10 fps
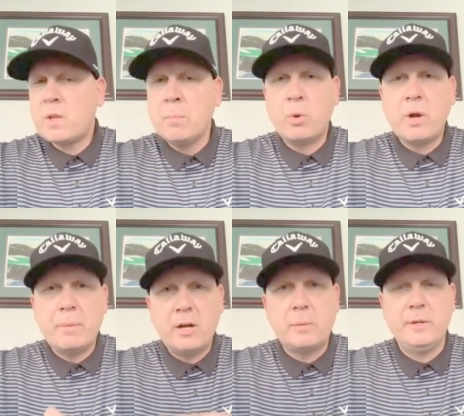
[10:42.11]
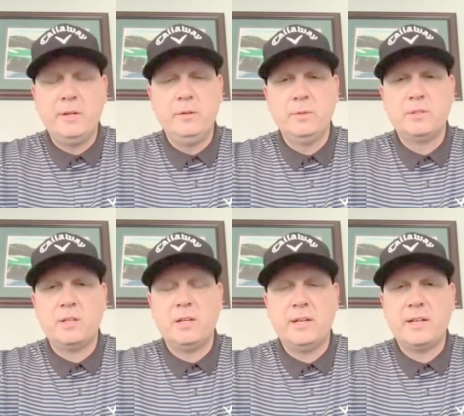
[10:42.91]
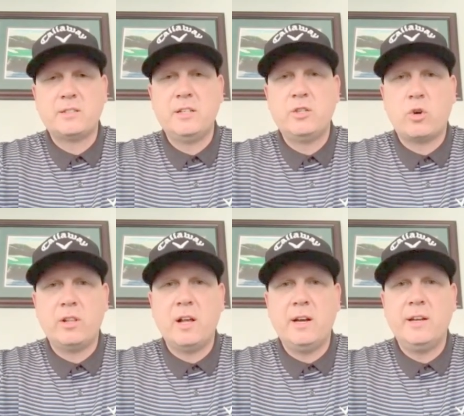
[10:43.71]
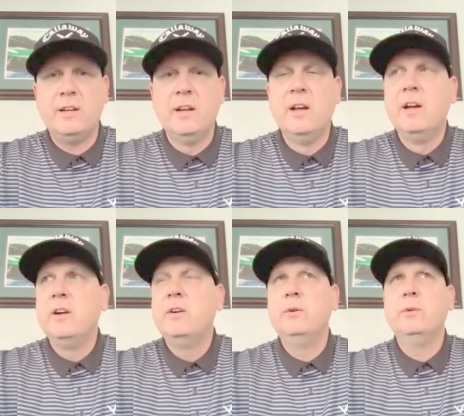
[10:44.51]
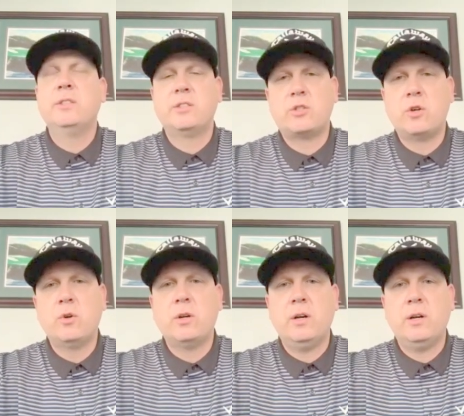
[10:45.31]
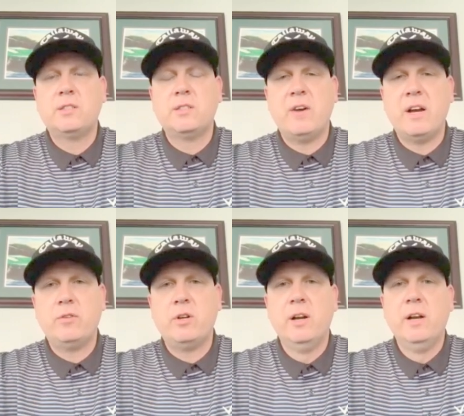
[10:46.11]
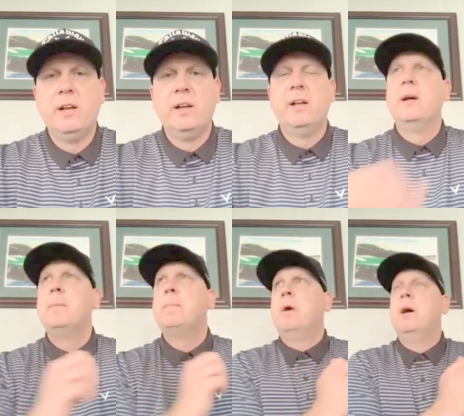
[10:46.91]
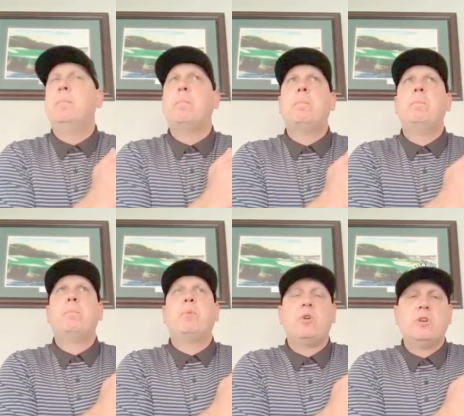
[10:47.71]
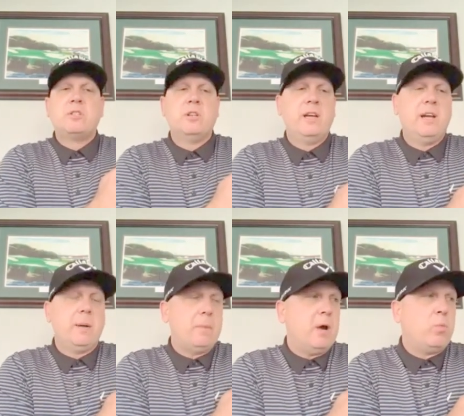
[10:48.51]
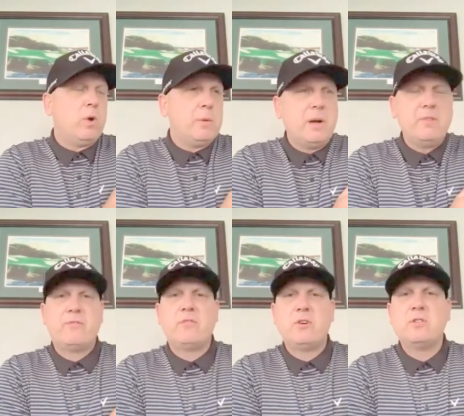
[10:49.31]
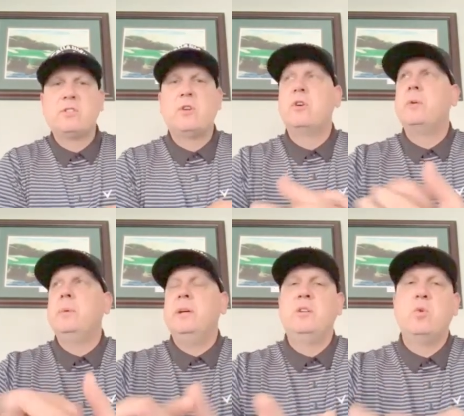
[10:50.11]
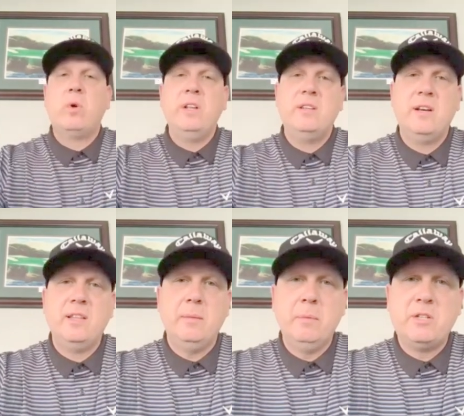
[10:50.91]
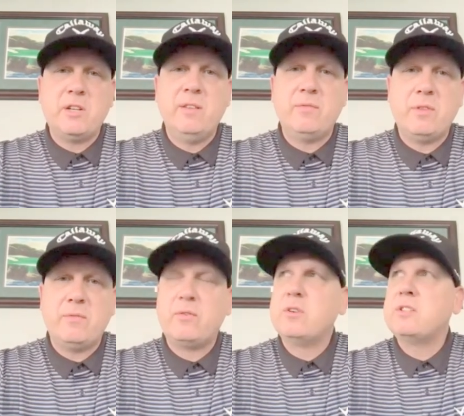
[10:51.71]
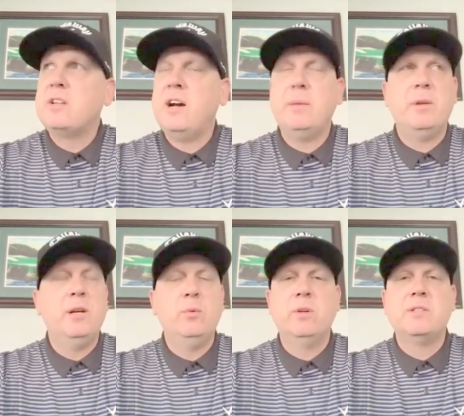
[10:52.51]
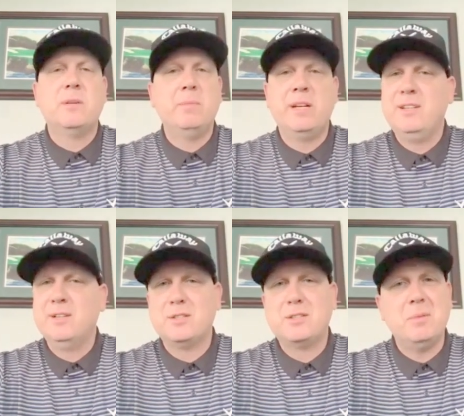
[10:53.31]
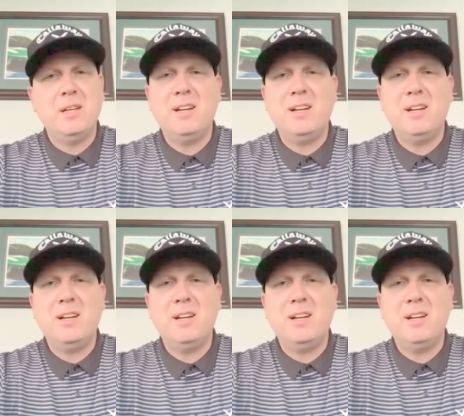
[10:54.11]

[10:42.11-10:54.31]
Brett Perriman, who was ex-Detroit Lion, who was a stroke survivor. But personally, I won my first tournament in 2010 in Michigan for the first time, and it was a big deal to me.